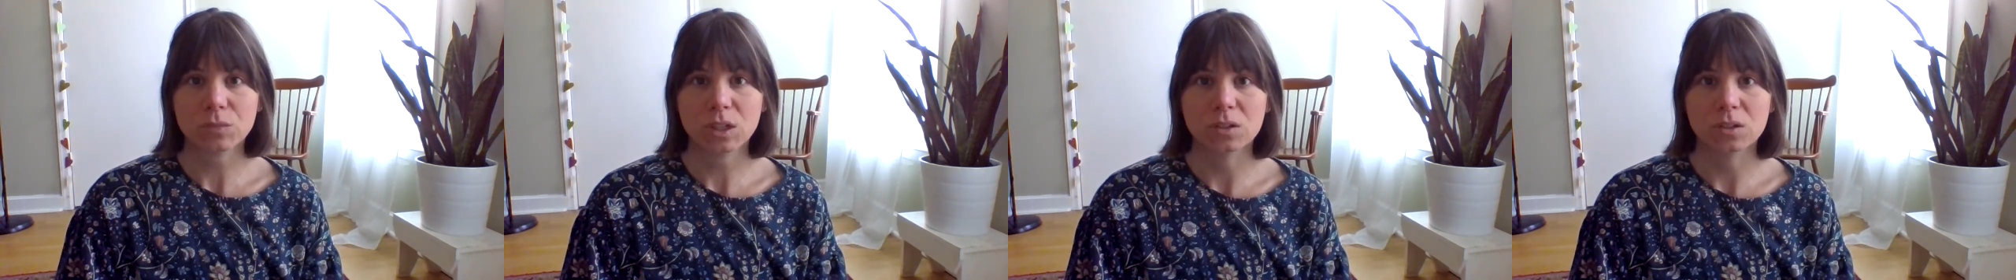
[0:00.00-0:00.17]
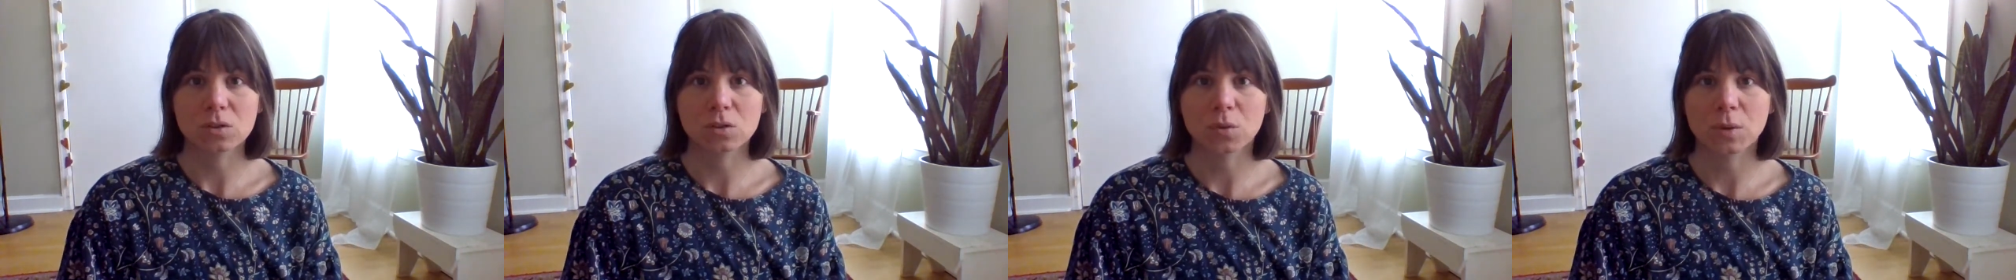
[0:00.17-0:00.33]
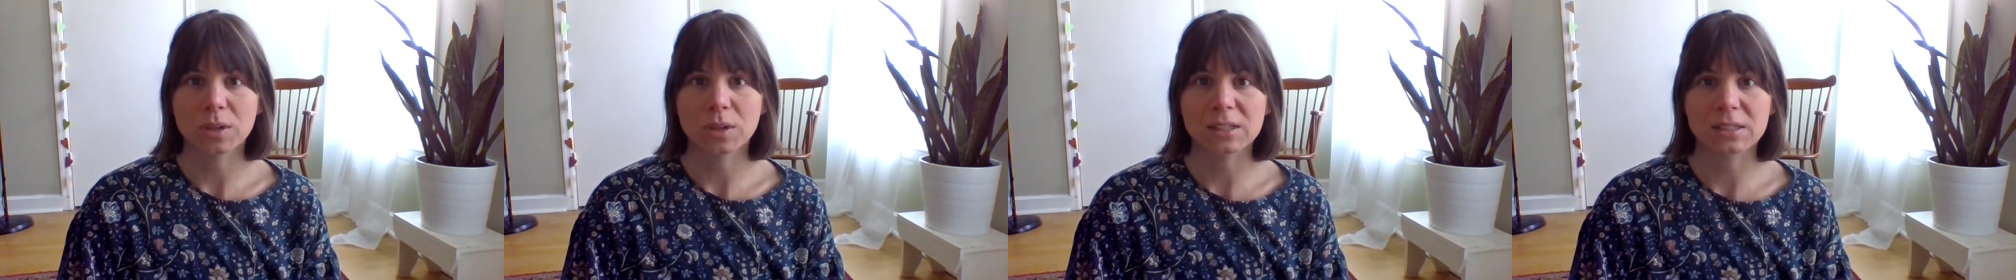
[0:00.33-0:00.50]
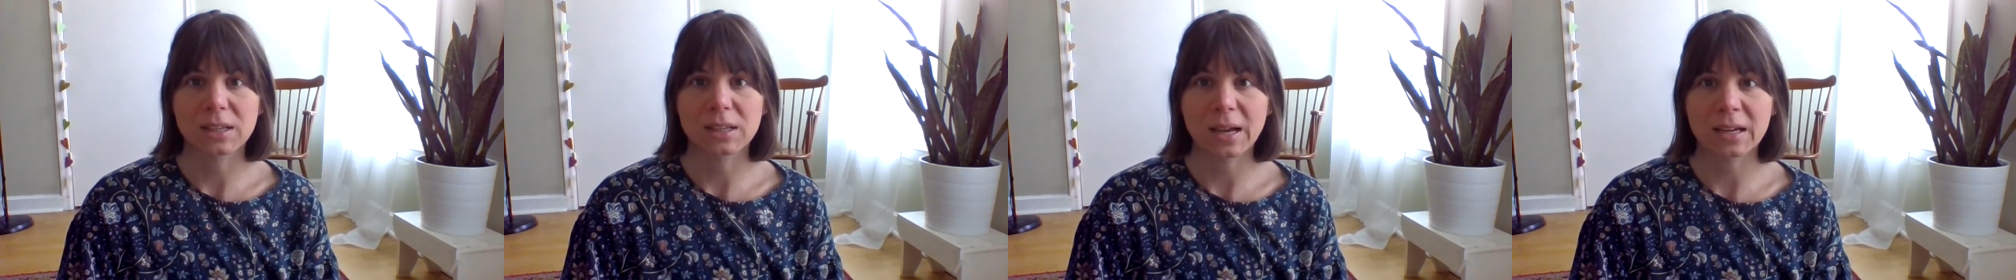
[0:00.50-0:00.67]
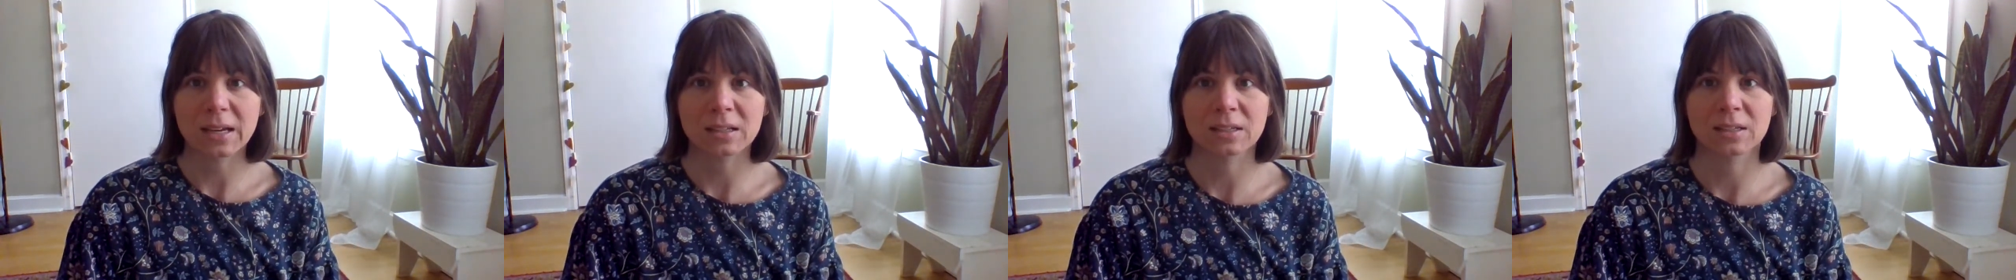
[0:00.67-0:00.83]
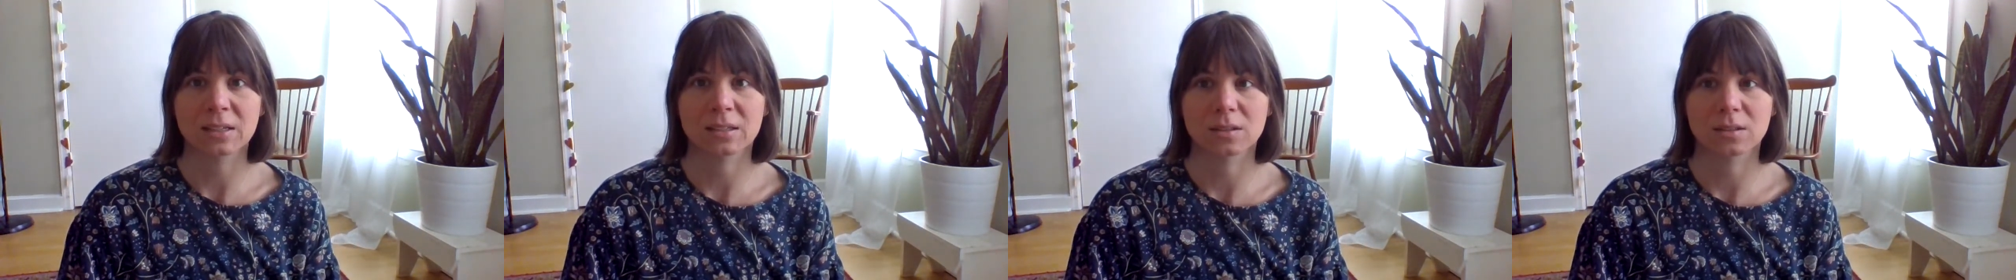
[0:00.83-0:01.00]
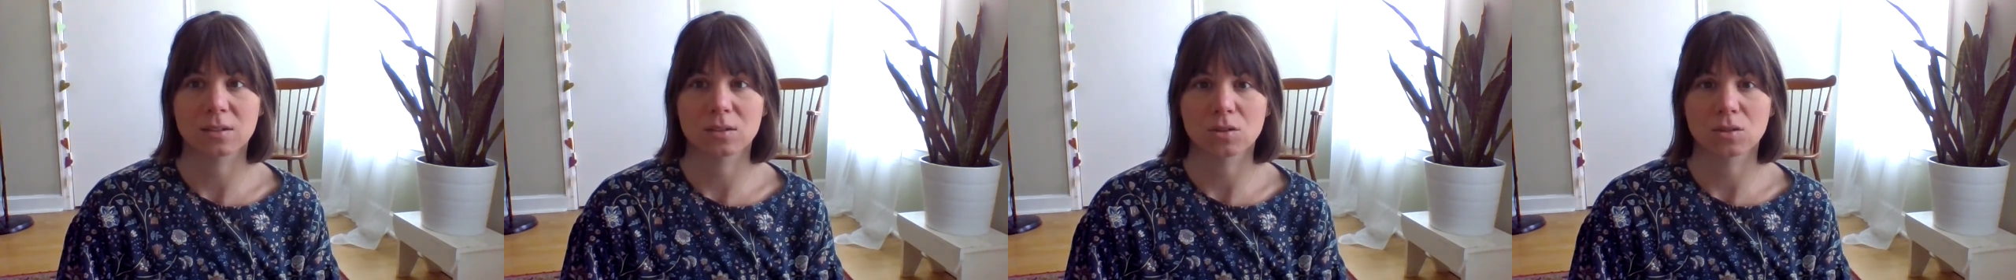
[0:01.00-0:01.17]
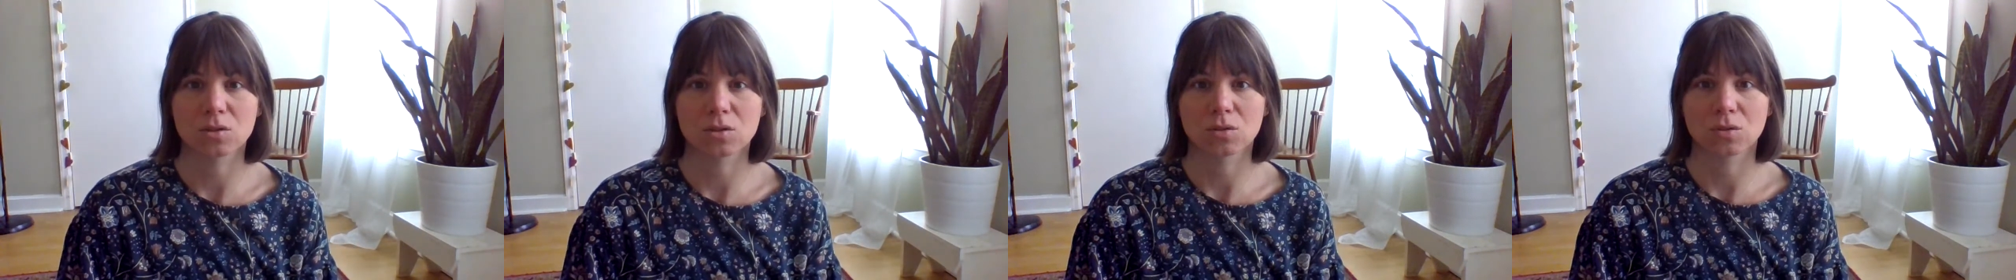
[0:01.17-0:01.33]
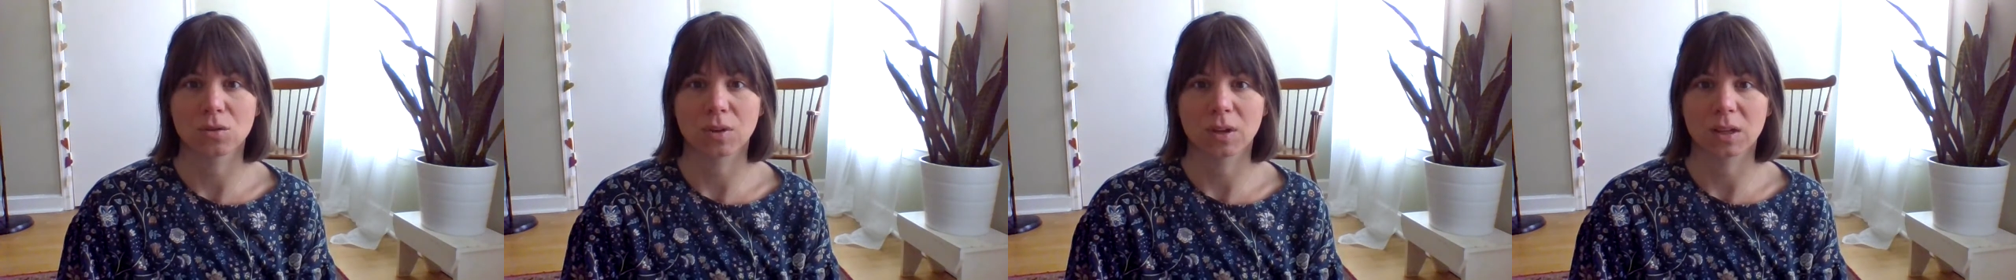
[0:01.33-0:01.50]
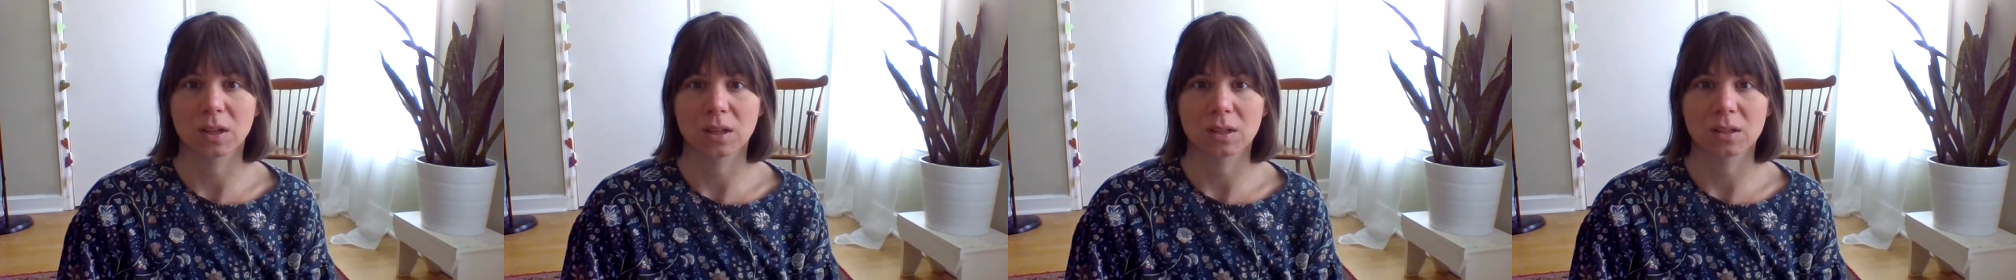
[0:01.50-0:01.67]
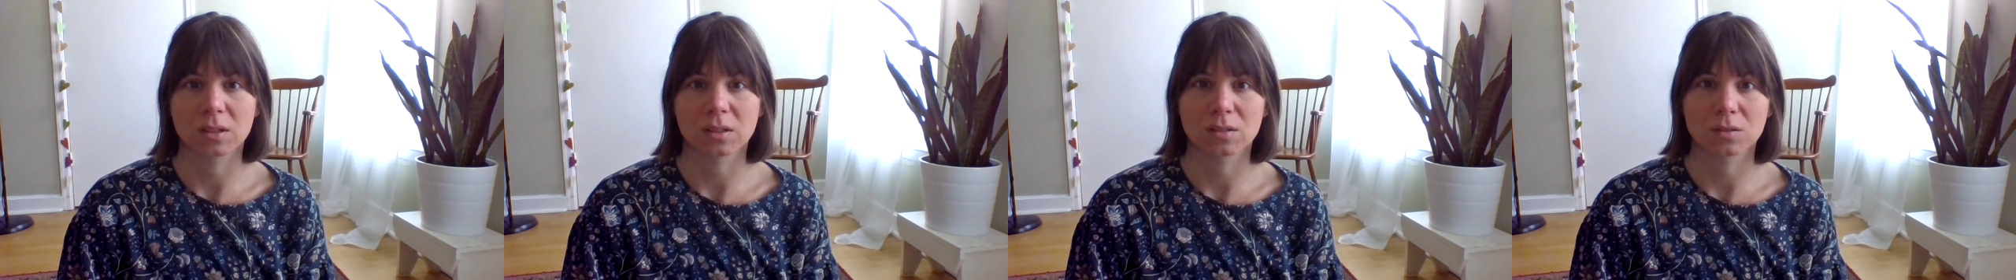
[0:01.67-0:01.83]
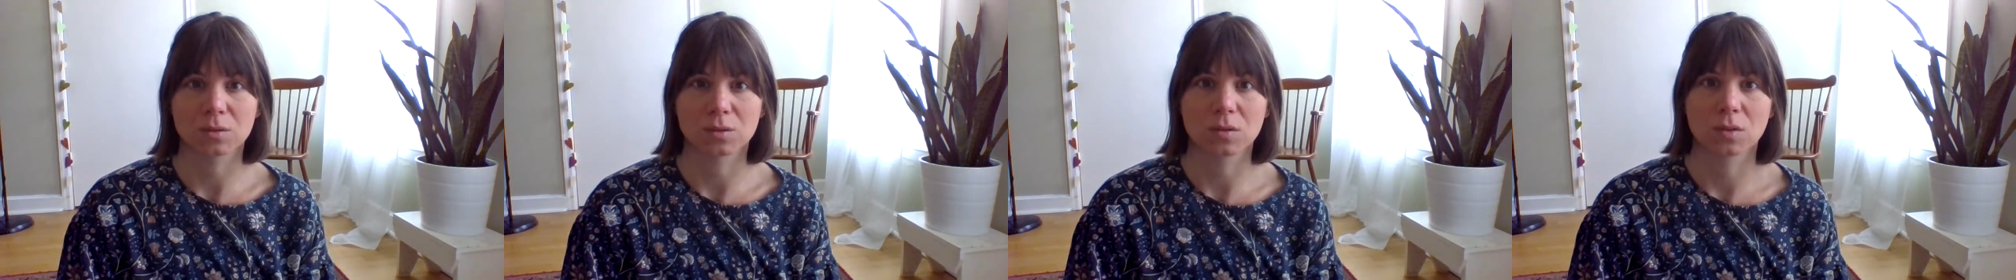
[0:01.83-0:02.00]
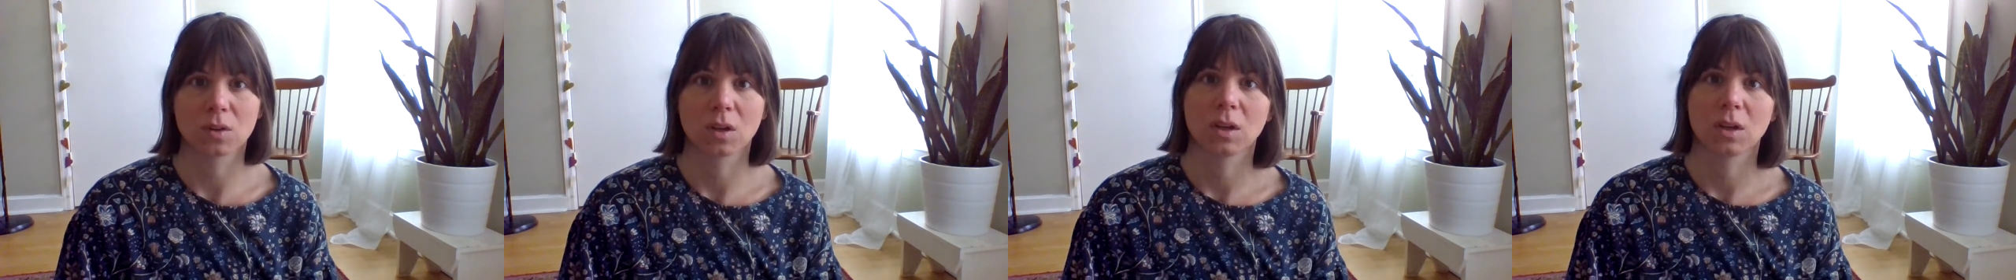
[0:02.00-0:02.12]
So what scientists do is